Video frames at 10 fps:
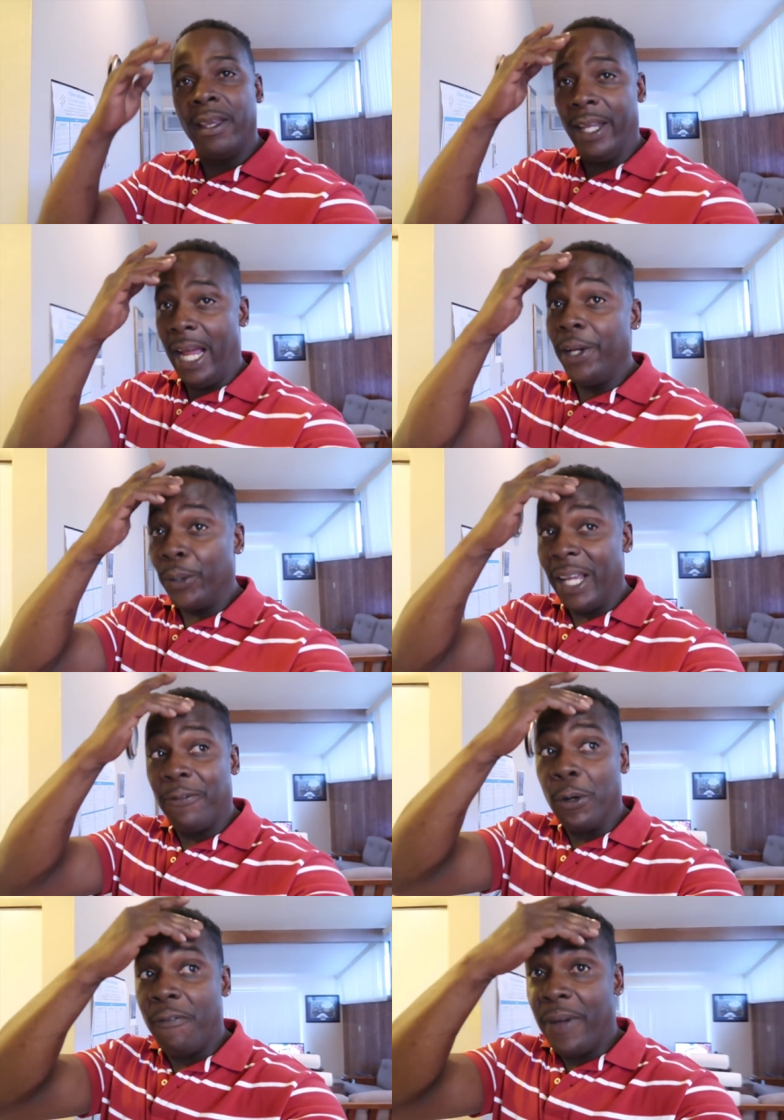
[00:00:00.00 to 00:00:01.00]
and I know
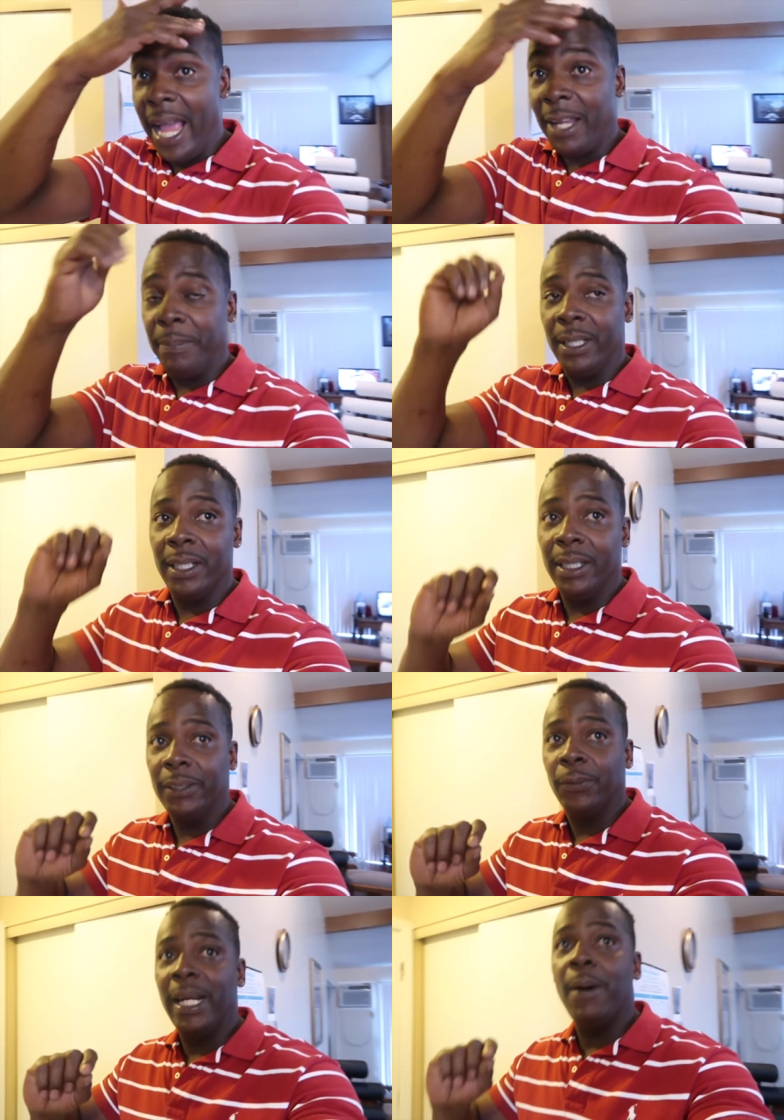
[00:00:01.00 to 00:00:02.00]
that for a fact
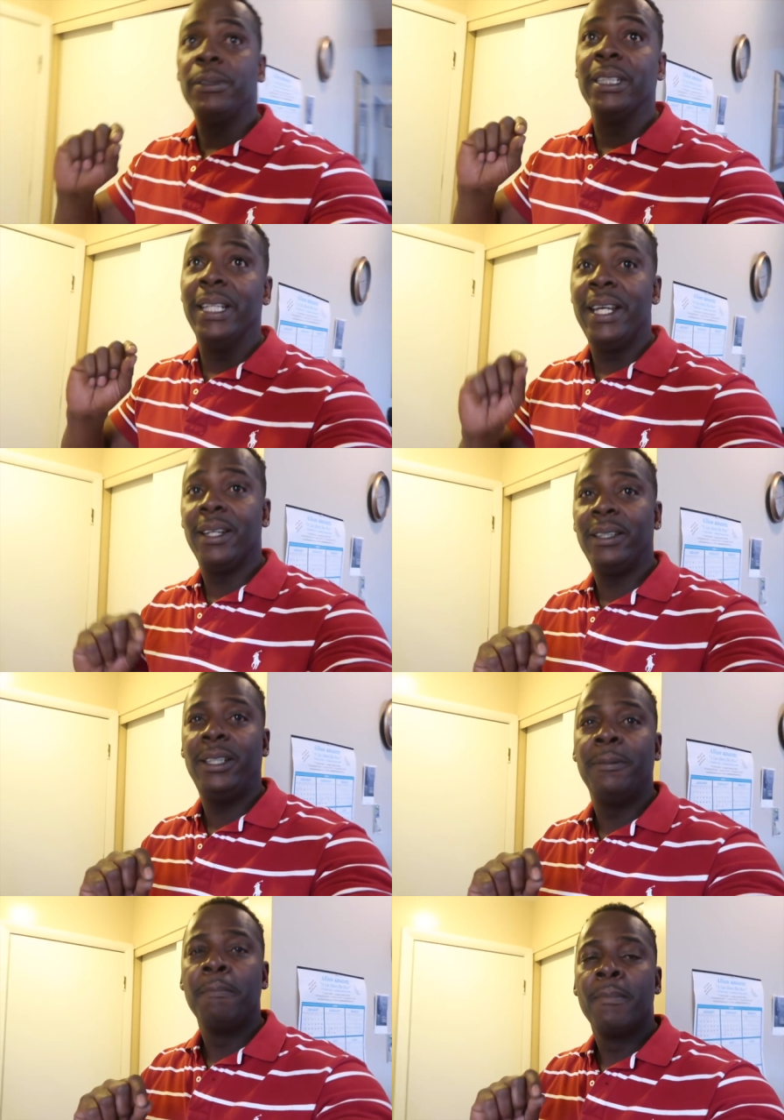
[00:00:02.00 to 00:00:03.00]
because when I was in Italy,